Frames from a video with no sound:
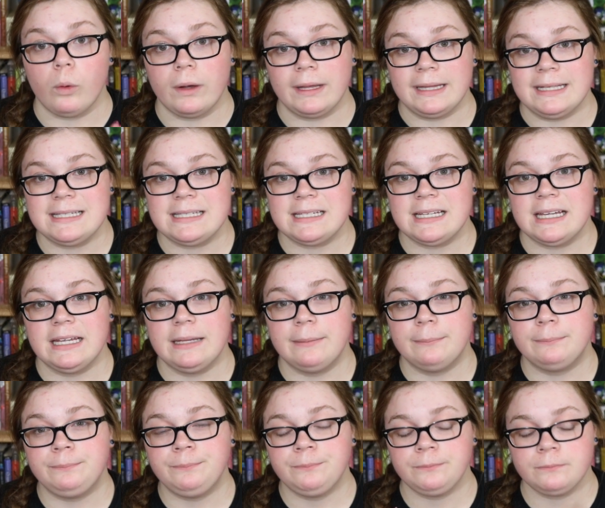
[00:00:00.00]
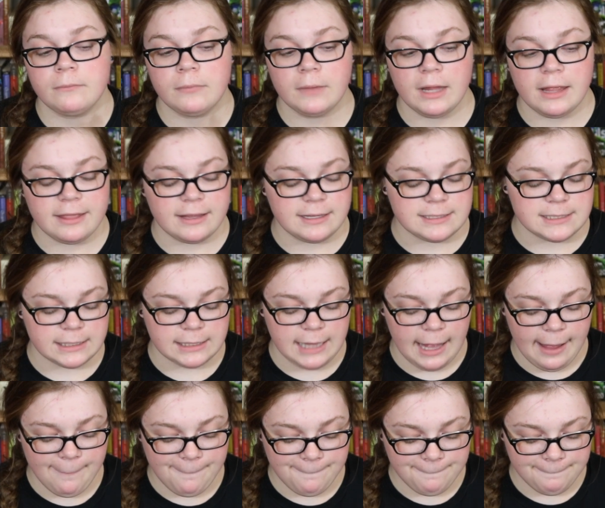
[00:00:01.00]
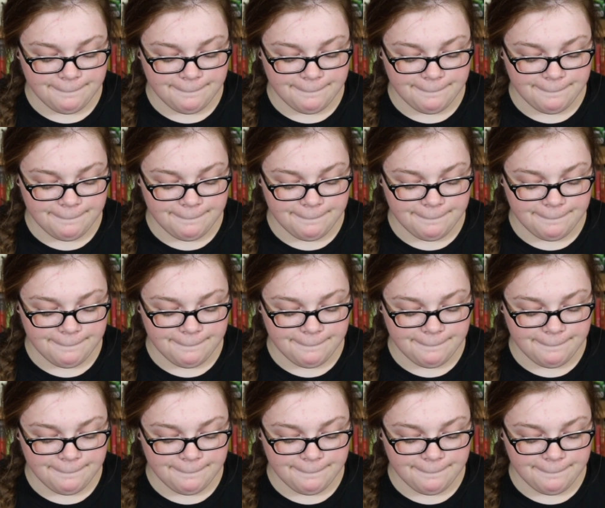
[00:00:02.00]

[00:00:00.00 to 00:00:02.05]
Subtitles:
oily skin and things like that.